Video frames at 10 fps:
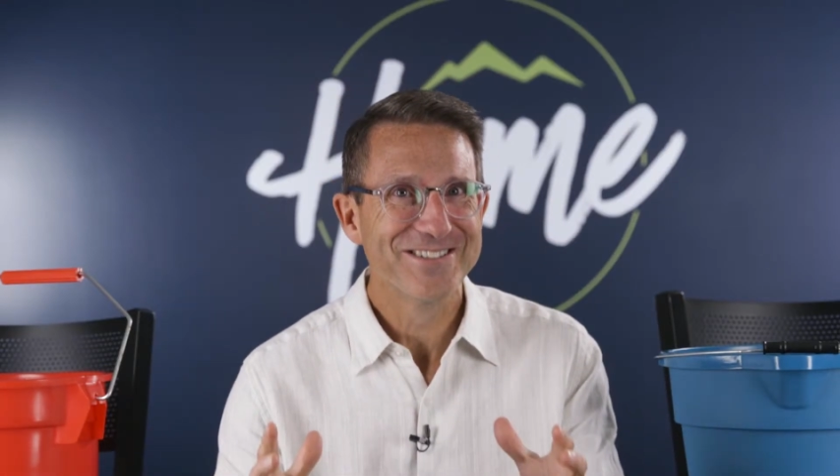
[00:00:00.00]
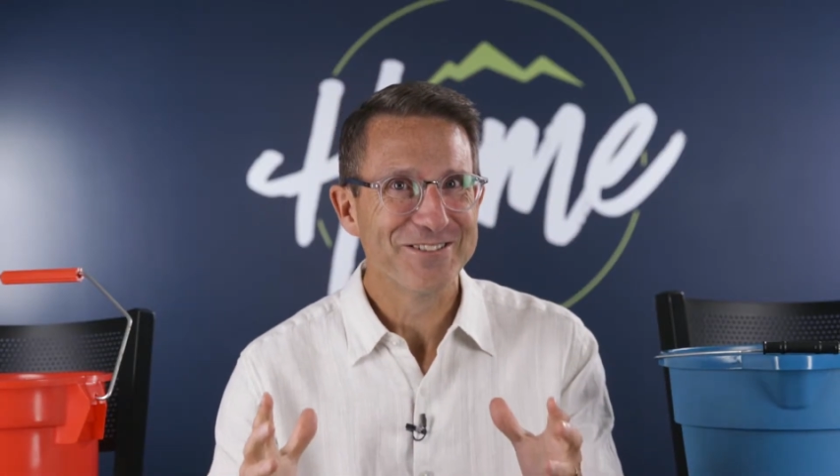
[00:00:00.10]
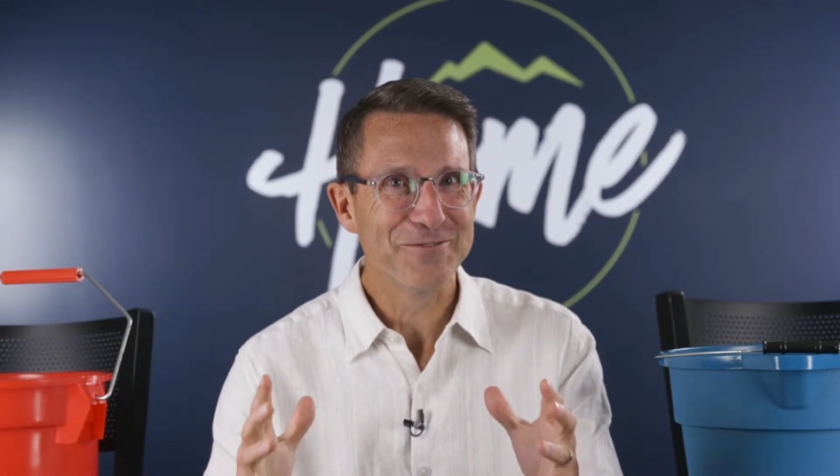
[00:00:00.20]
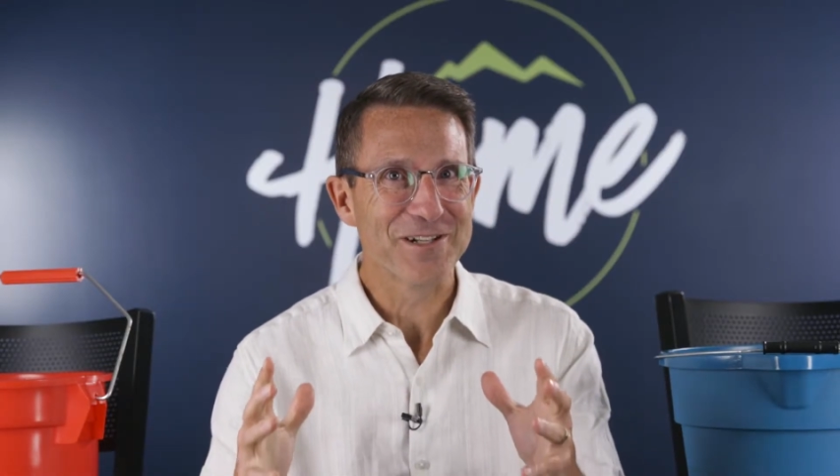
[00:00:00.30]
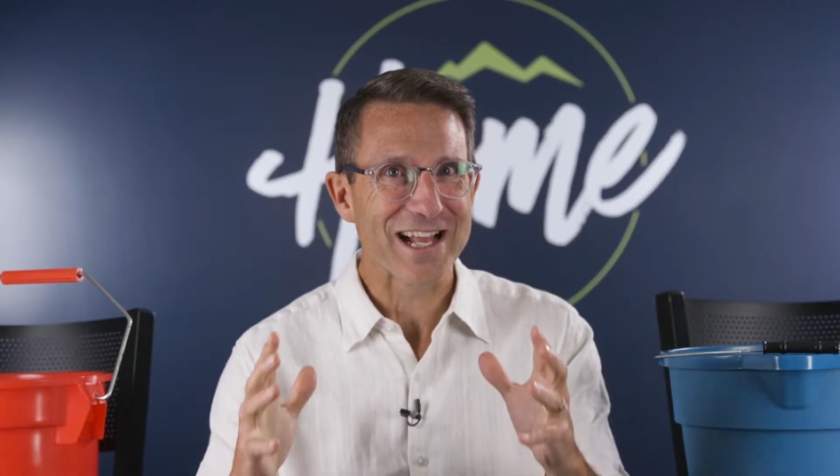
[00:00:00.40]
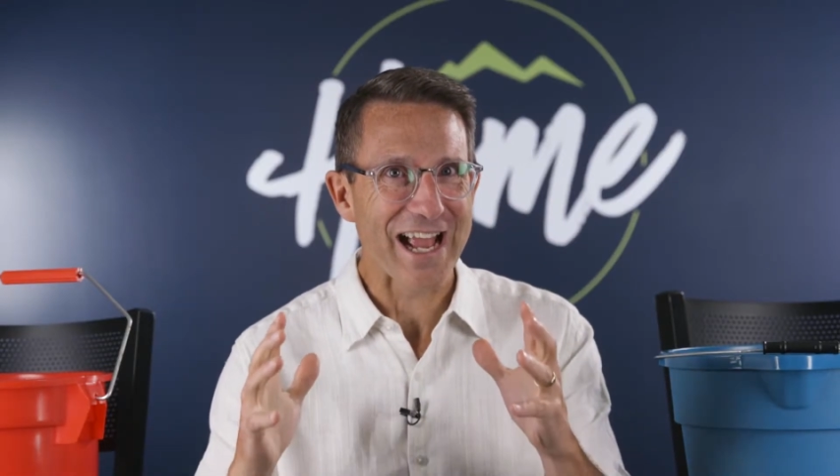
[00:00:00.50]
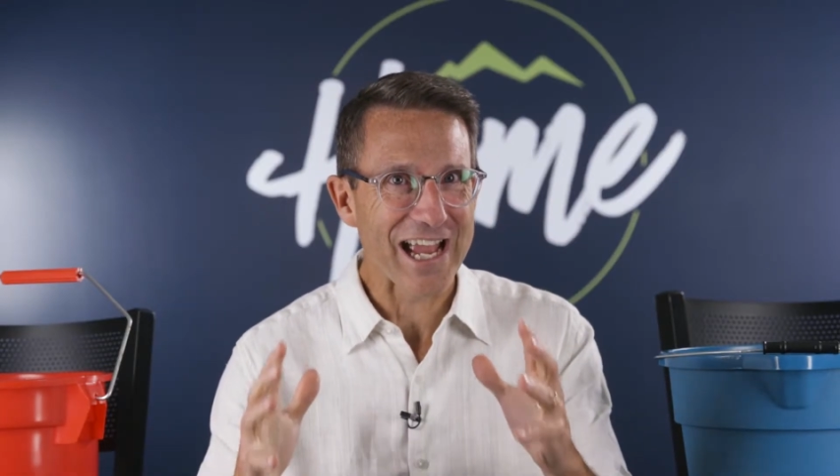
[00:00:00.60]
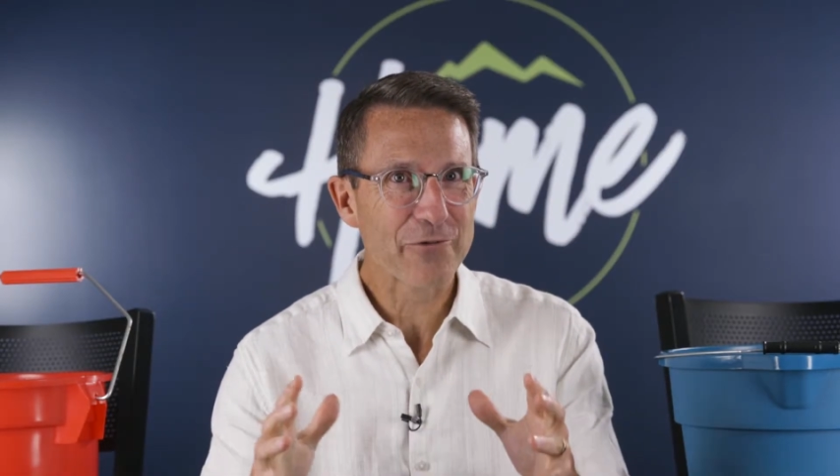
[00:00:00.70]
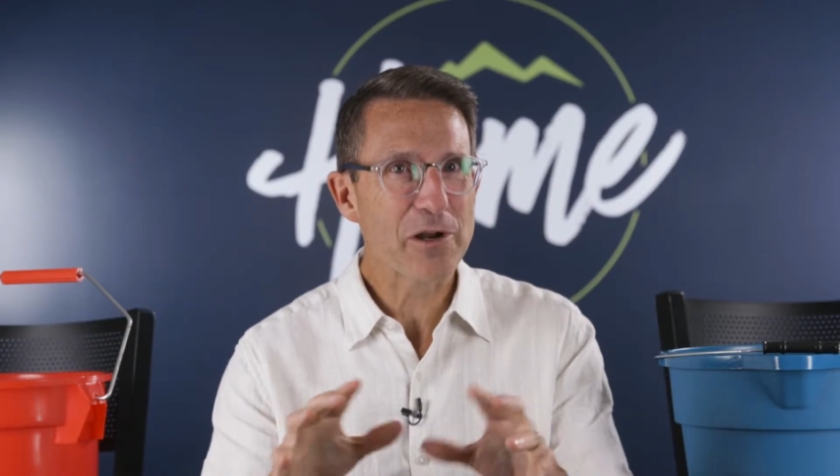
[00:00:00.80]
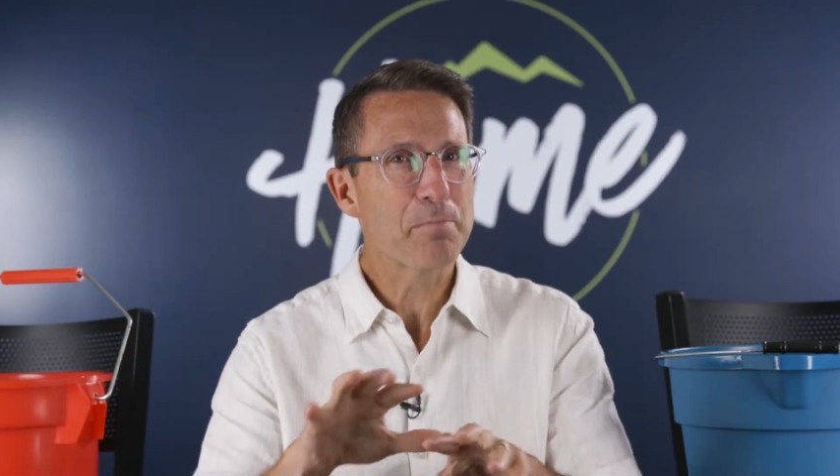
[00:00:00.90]
with
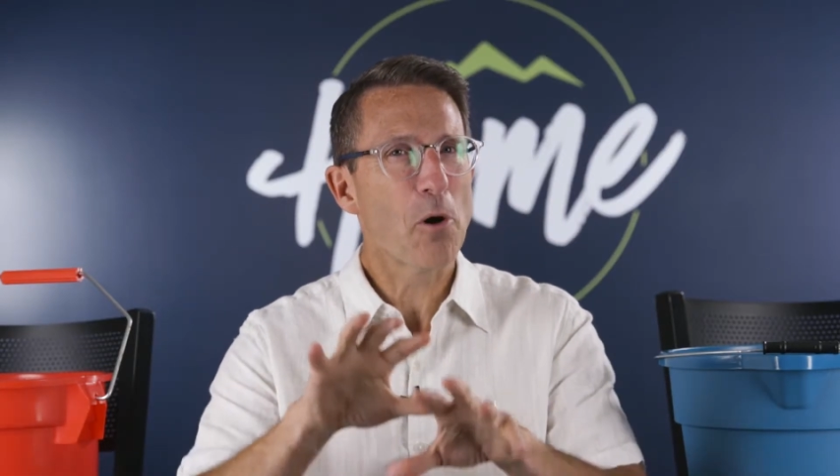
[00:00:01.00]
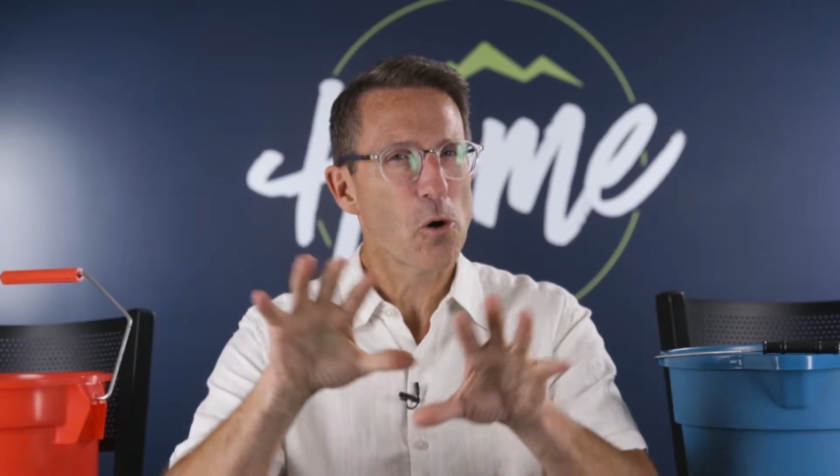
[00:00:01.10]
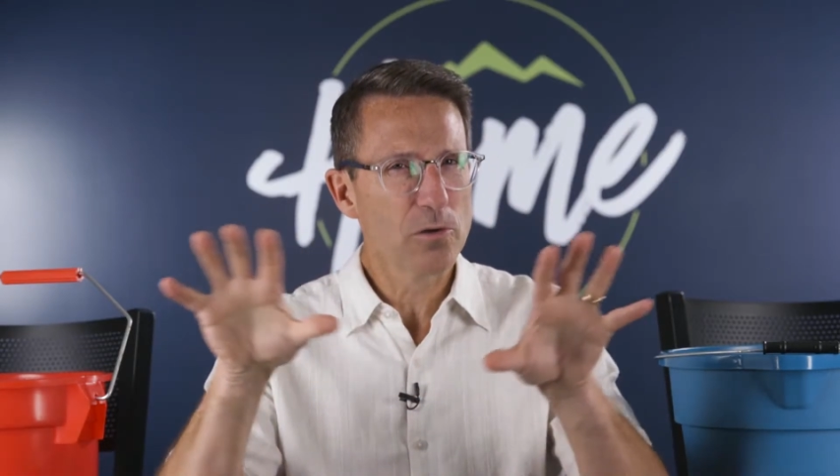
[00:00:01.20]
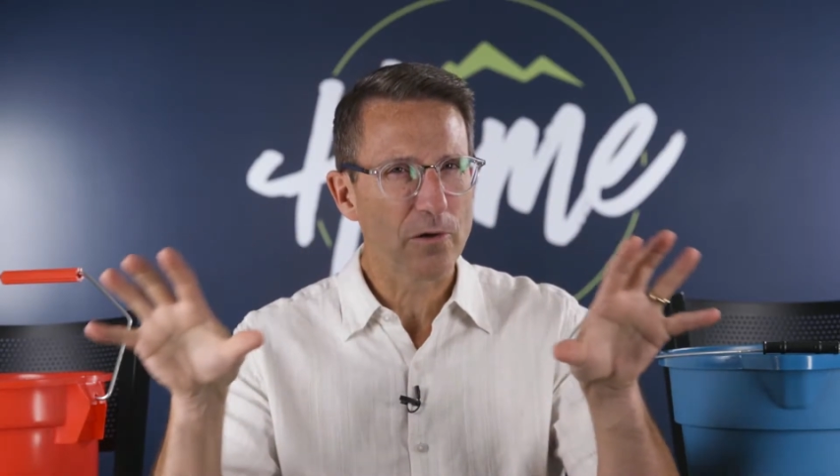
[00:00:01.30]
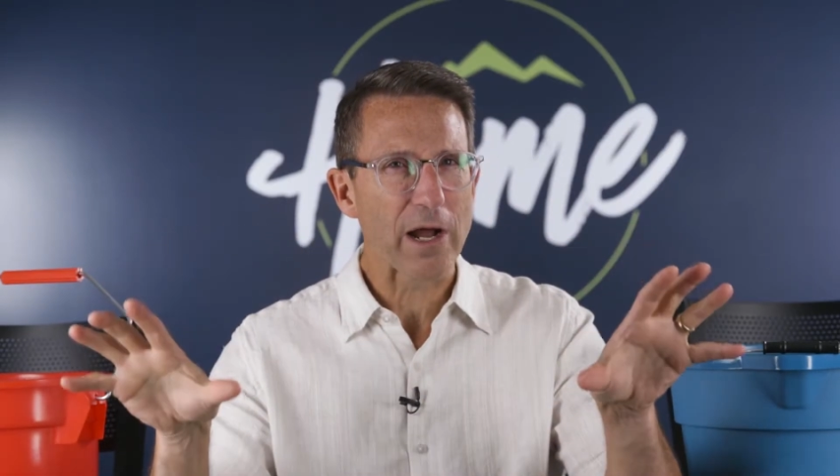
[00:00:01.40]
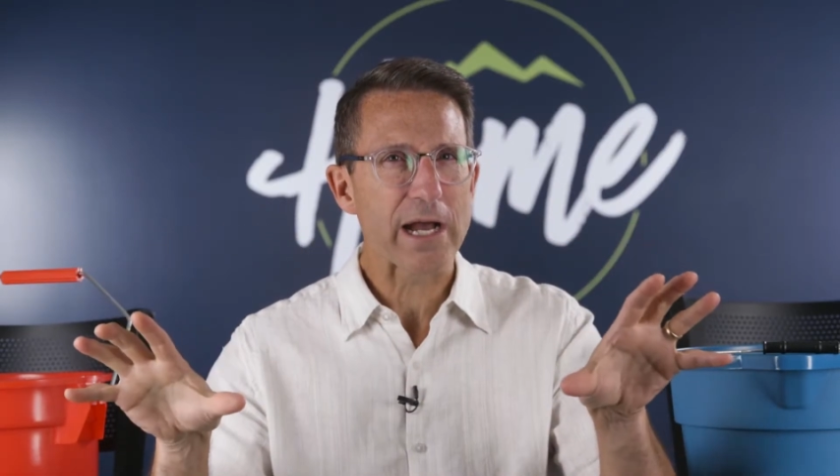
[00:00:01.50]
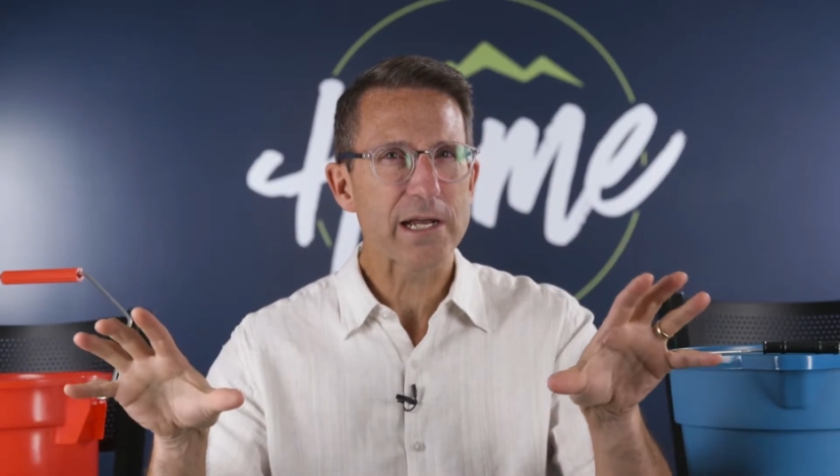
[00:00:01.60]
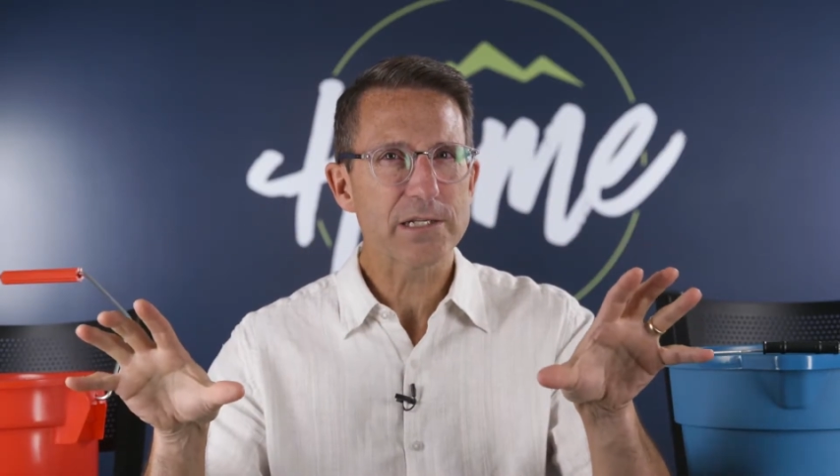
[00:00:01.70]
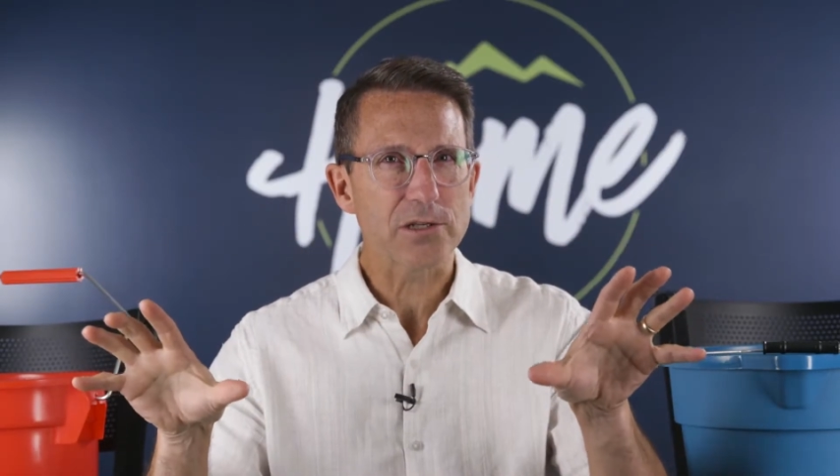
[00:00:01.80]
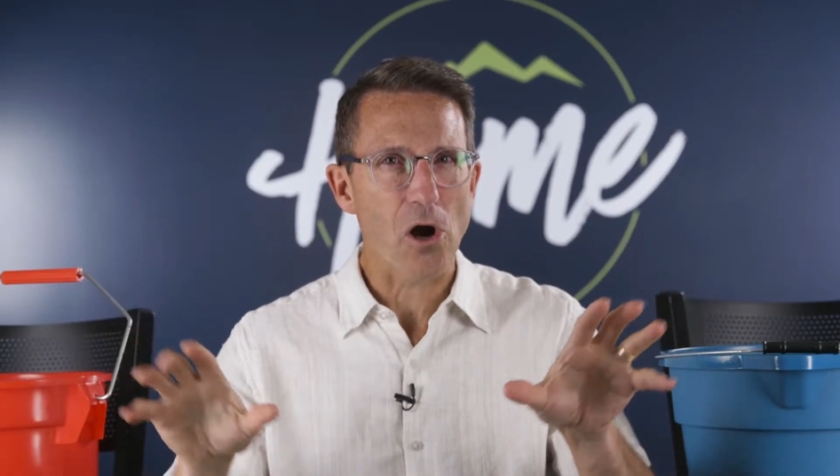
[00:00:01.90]
angry, polarized